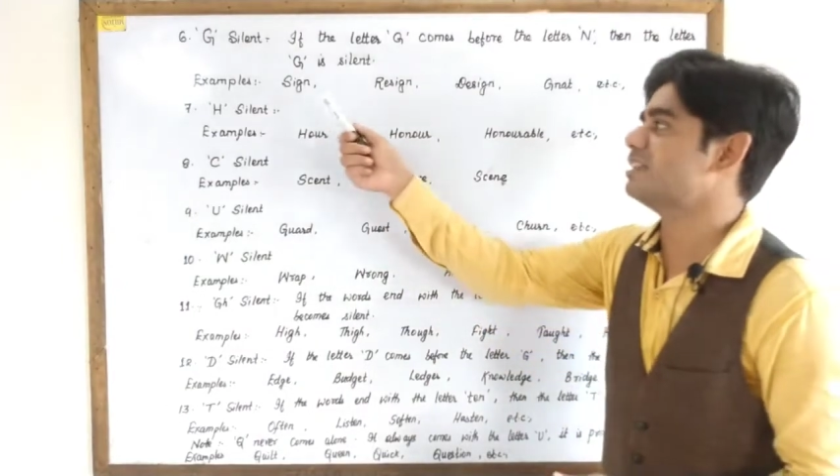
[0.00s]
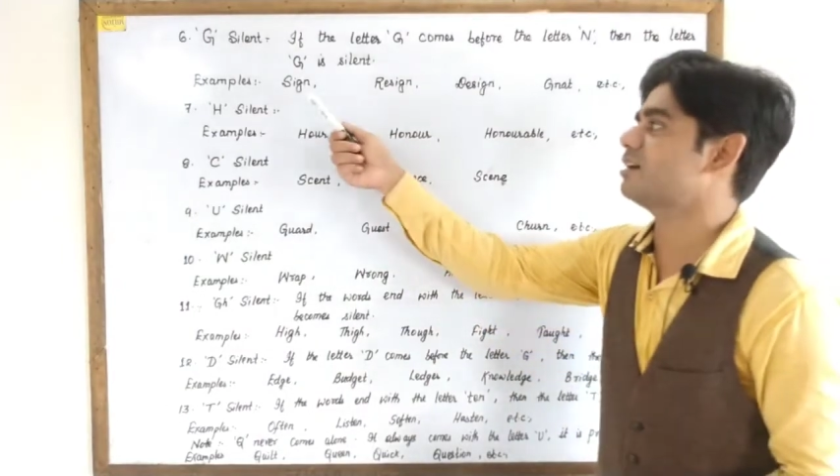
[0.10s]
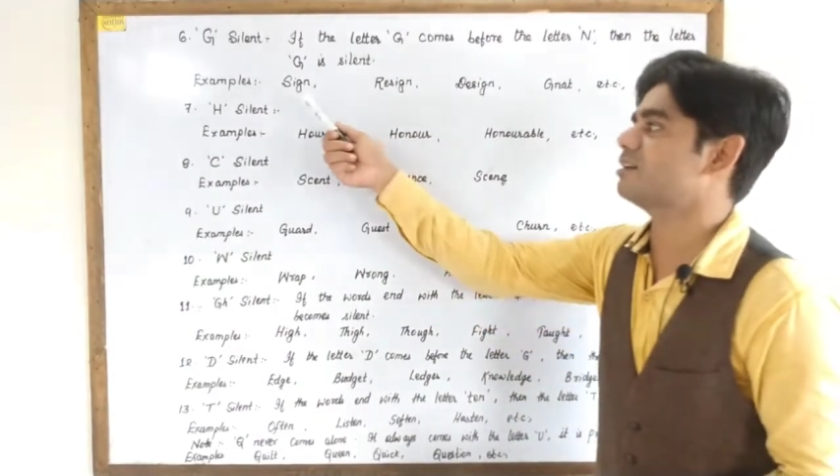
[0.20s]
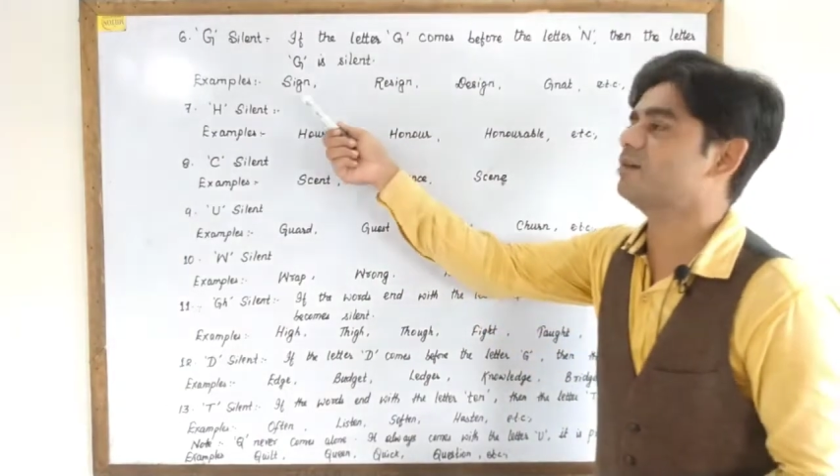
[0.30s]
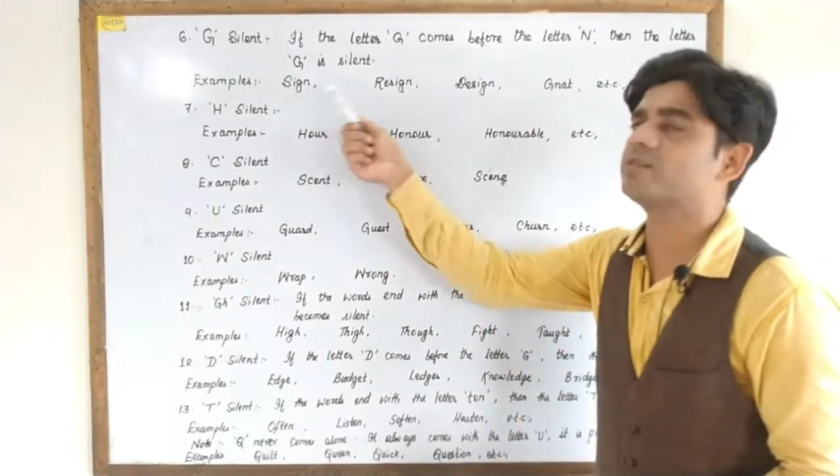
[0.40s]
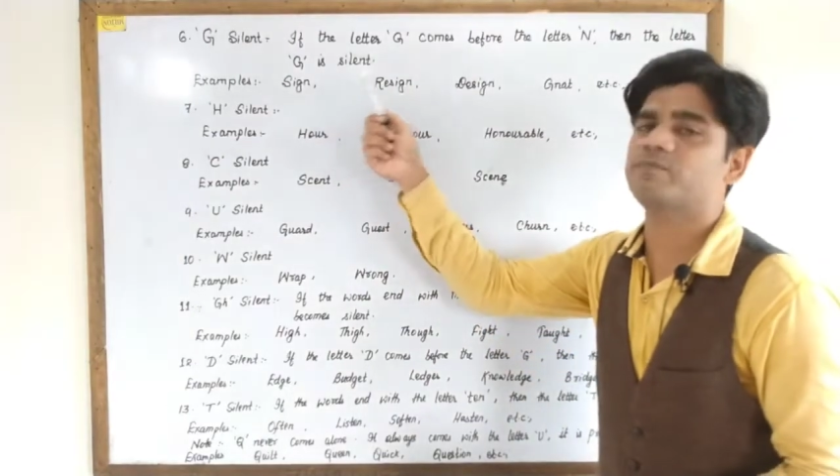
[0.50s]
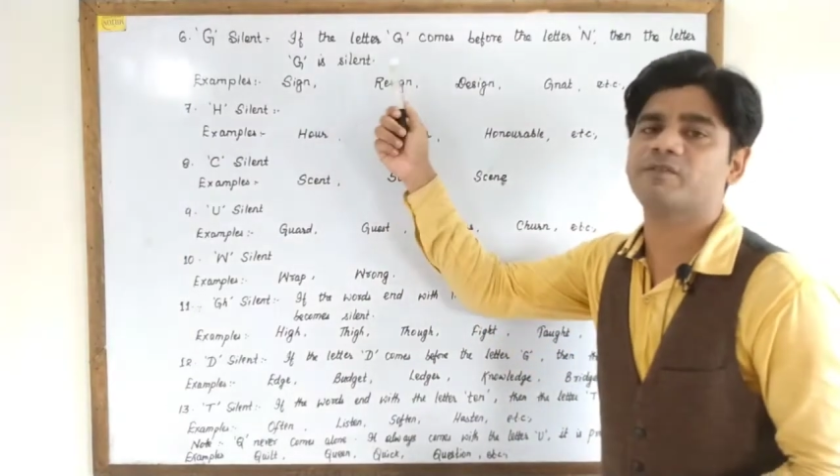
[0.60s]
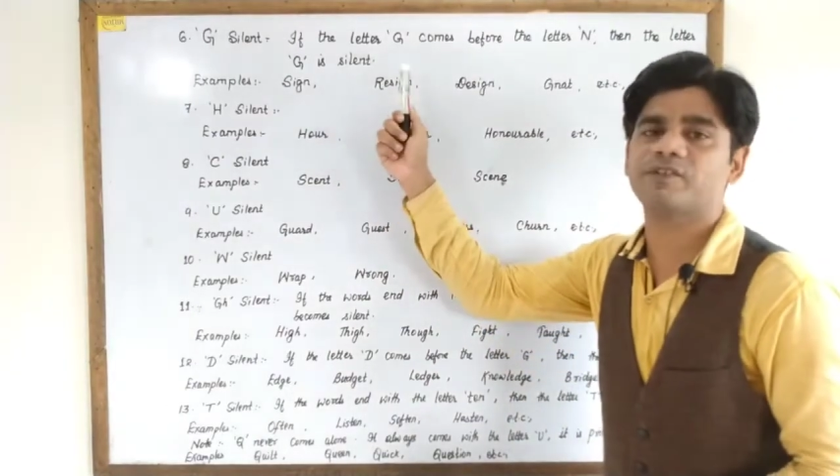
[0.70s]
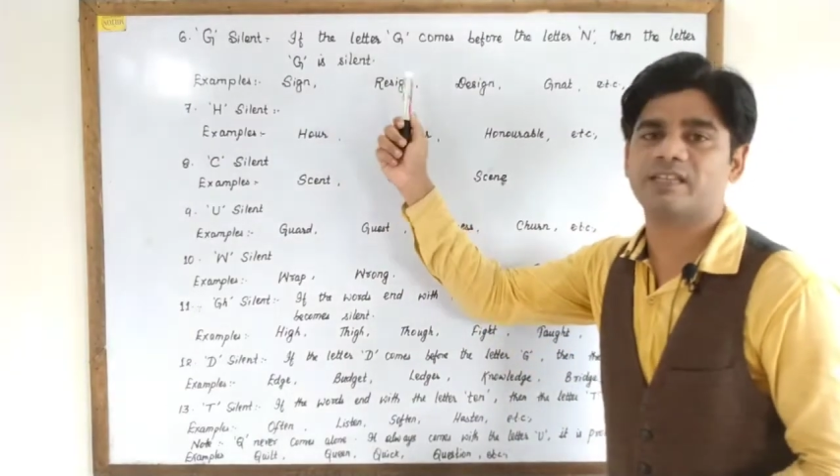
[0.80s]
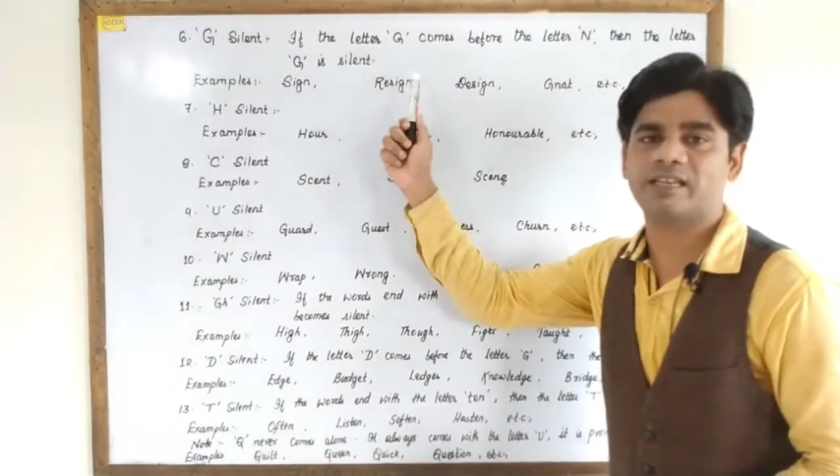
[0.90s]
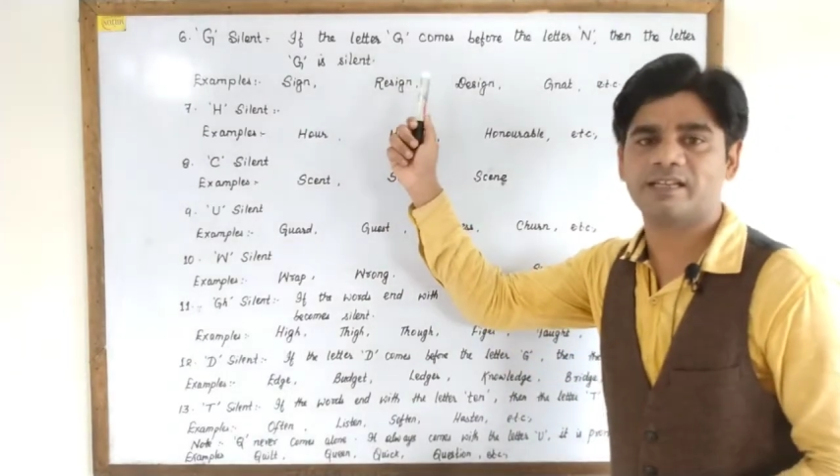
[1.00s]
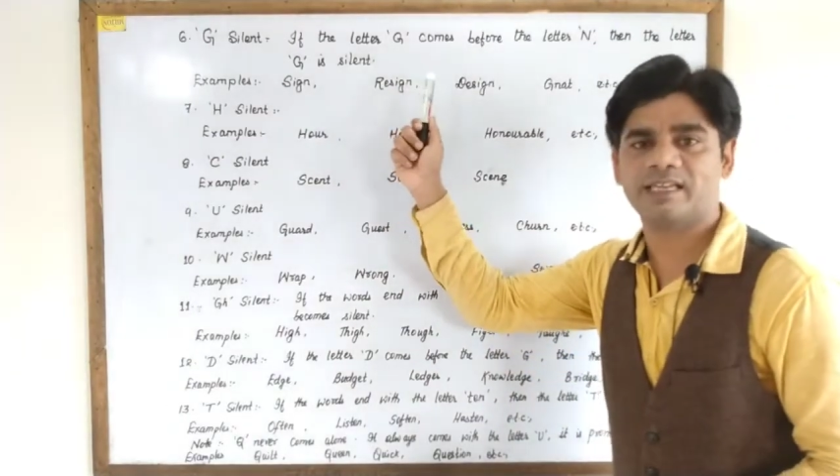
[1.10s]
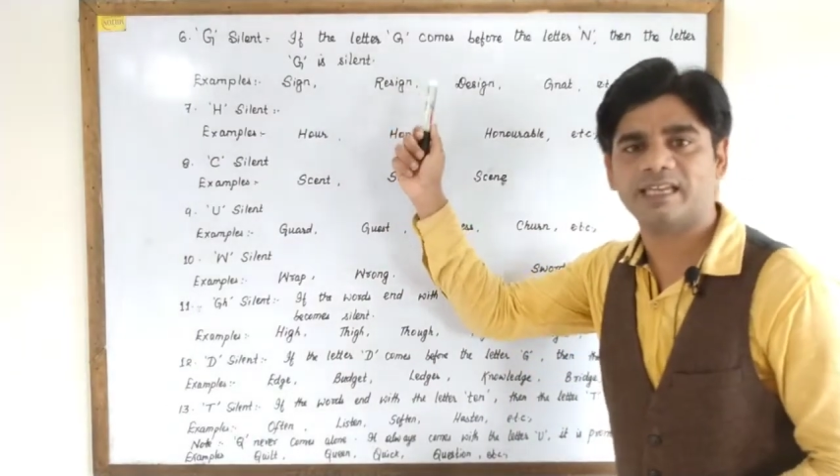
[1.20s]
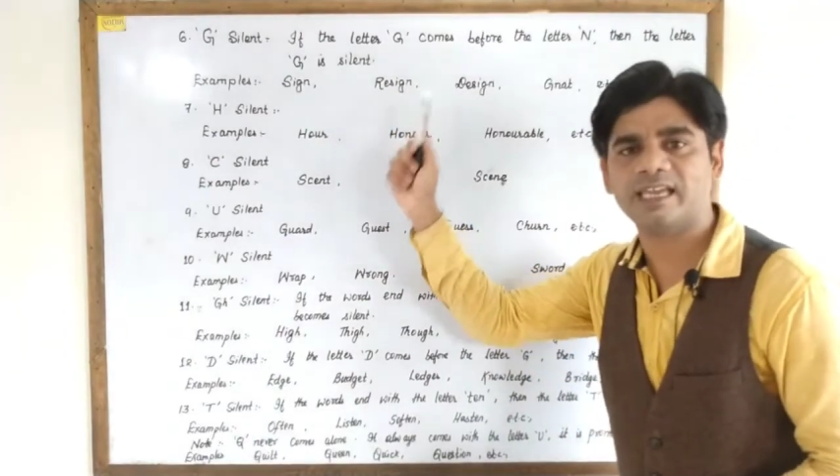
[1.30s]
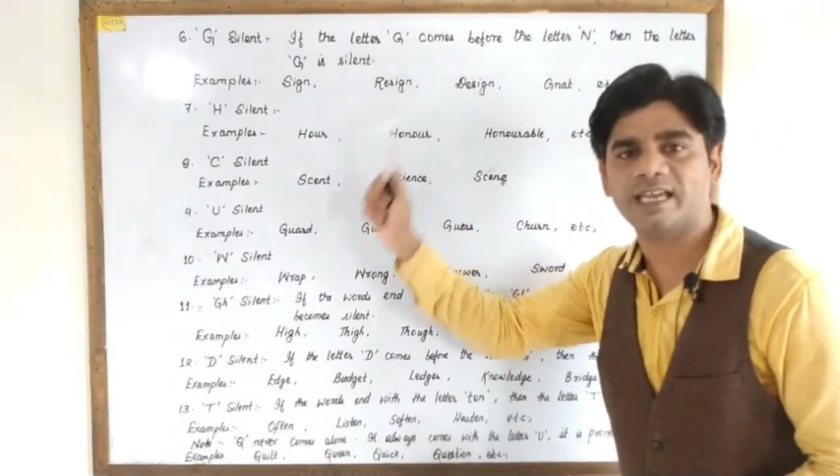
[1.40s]
and that comes before the letter
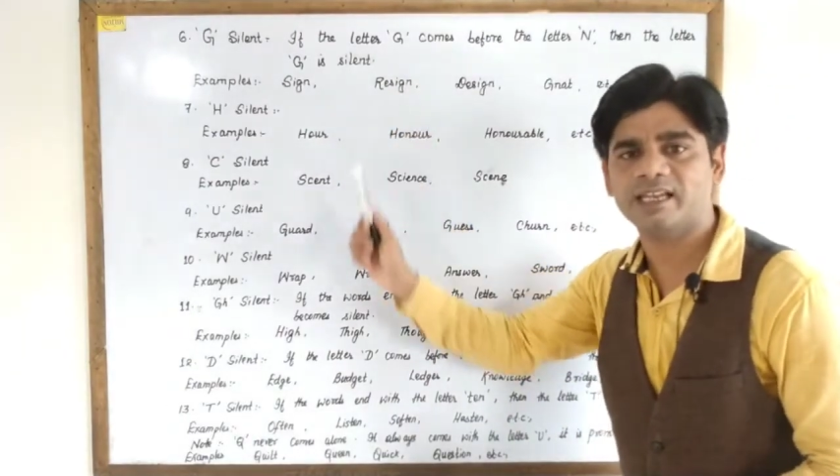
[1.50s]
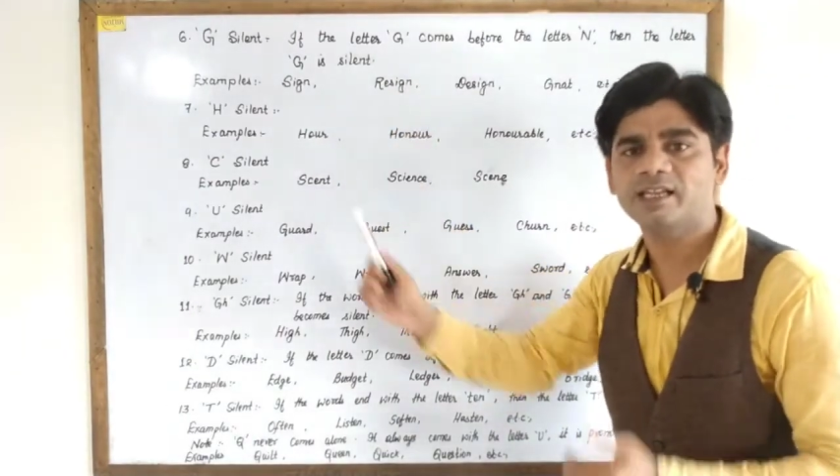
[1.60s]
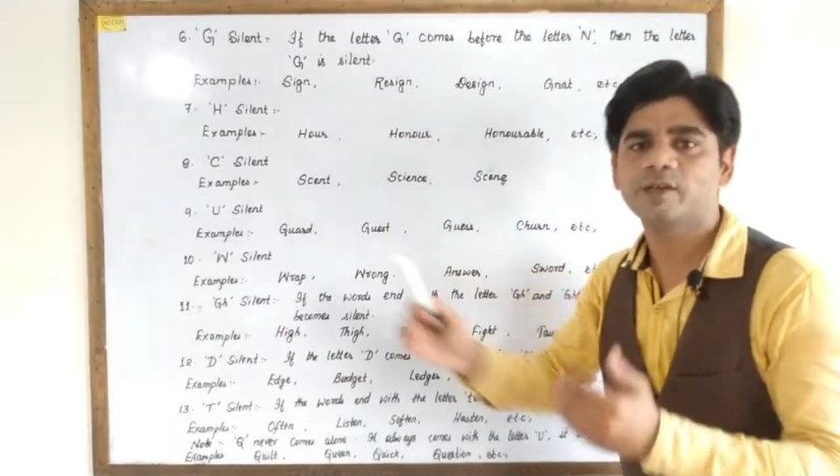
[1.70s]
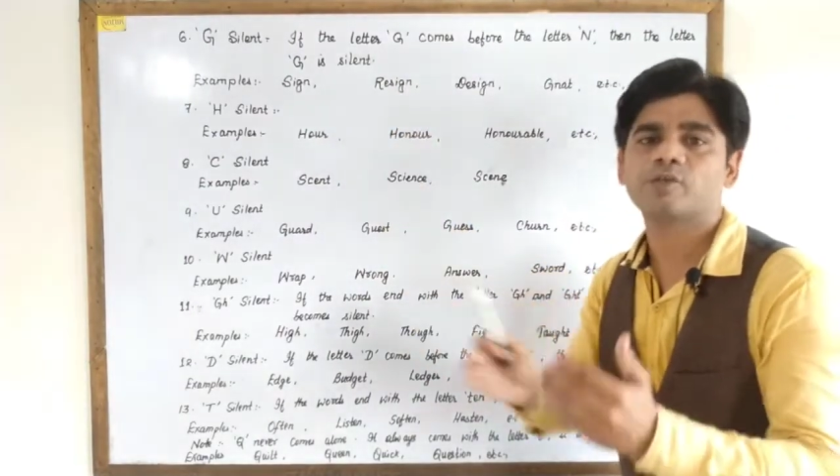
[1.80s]
N,